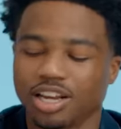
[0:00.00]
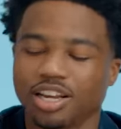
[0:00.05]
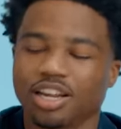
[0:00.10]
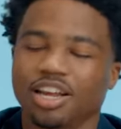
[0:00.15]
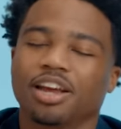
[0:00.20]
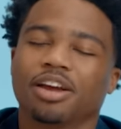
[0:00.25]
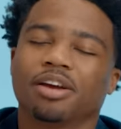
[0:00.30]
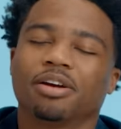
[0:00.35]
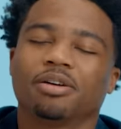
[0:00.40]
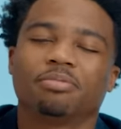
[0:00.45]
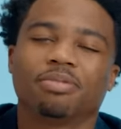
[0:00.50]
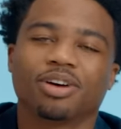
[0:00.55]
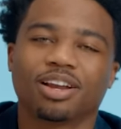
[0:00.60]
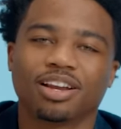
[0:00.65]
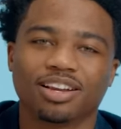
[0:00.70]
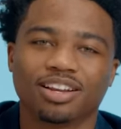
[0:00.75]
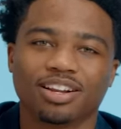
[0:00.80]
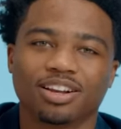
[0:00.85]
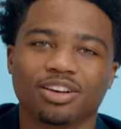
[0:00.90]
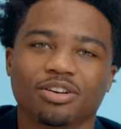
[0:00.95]
I need
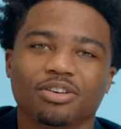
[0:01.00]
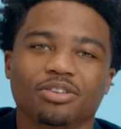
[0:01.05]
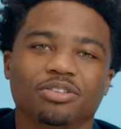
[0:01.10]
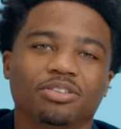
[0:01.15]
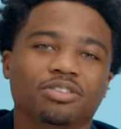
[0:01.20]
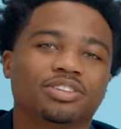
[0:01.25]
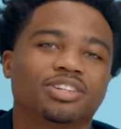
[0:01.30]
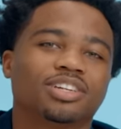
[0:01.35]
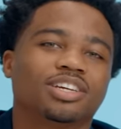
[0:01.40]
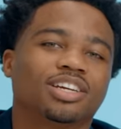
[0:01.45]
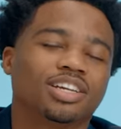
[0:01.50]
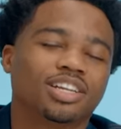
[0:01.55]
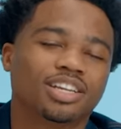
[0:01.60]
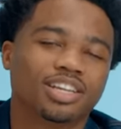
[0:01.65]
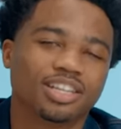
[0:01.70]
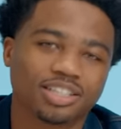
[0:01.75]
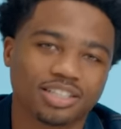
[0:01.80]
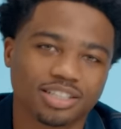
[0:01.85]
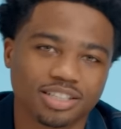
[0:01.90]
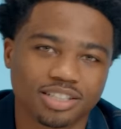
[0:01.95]
everybody to go
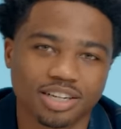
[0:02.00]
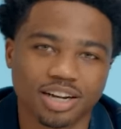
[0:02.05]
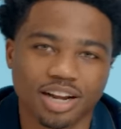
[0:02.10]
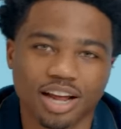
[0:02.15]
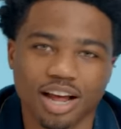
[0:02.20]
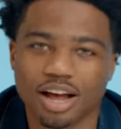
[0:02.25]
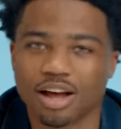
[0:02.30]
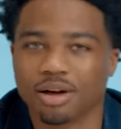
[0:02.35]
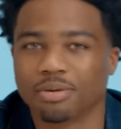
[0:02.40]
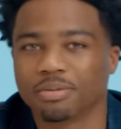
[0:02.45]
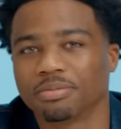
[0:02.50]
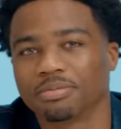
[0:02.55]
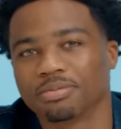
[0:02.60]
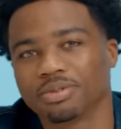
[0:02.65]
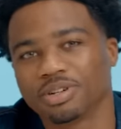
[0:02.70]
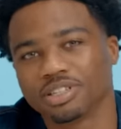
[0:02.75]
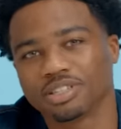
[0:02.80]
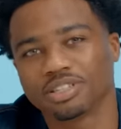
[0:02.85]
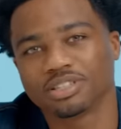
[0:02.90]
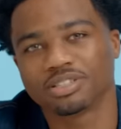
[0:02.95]
listen to the album.
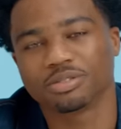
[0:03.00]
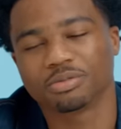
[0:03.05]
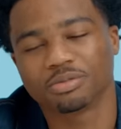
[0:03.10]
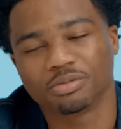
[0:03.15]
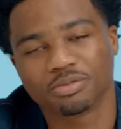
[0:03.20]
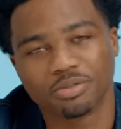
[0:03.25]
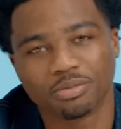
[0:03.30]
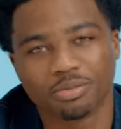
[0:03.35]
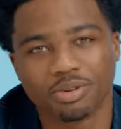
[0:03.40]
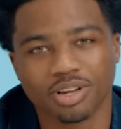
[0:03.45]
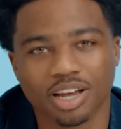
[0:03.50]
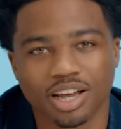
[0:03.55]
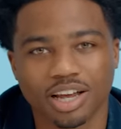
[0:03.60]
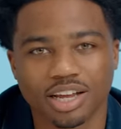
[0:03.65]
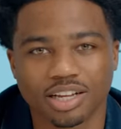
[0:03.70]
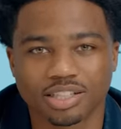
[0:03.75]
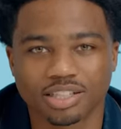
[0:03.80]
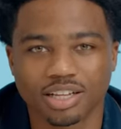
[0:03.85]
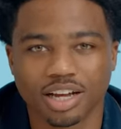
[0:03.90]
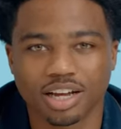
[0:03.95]
Please excuse me for being
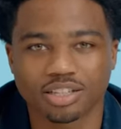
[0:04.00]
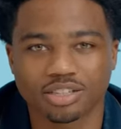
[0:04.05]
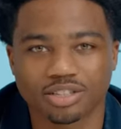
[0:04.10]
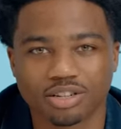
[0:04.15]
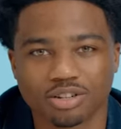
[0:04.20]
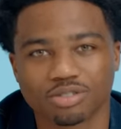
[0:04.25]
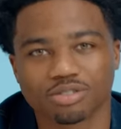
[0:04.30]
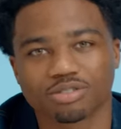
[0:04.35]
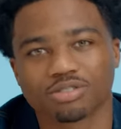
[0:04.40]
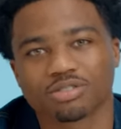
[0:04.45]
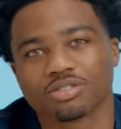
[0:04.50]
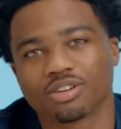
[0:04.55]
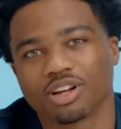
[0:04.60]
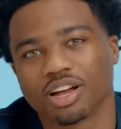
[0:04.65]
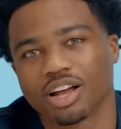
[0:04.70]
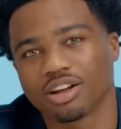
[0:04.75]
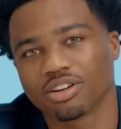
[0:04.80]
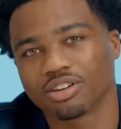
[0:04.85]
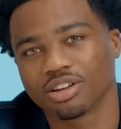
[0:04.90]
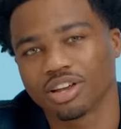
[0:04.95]
antisocial
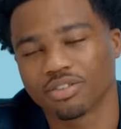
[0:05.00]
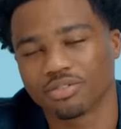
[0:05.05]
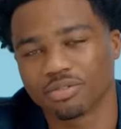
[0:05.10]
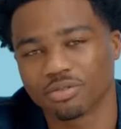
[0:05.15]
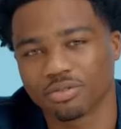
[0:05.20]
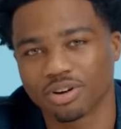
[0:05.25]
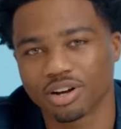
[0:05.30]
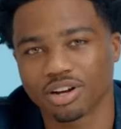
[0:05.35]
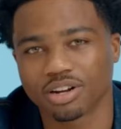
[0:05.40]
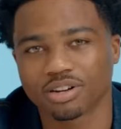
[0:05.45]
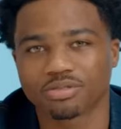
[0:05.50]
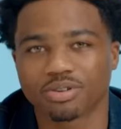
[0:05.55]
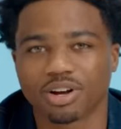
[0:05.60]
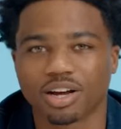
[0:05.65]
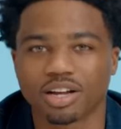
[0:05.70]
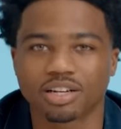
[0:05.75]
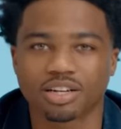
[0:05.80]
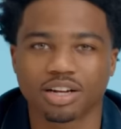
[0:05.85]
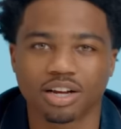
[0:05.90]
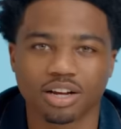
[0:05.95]
out everywhere
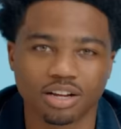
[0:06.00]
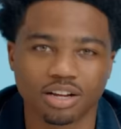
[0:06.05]
right